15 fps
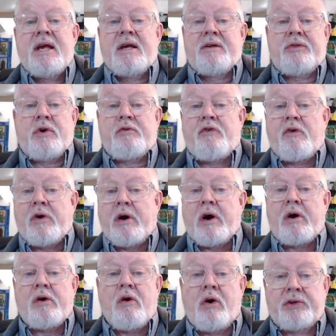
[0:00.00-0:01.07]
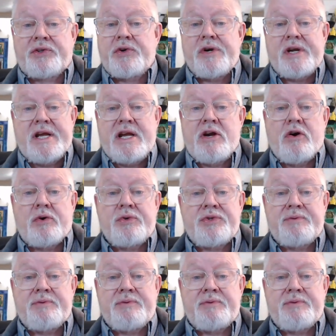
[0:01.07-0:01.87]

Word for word: They're for our alter egos,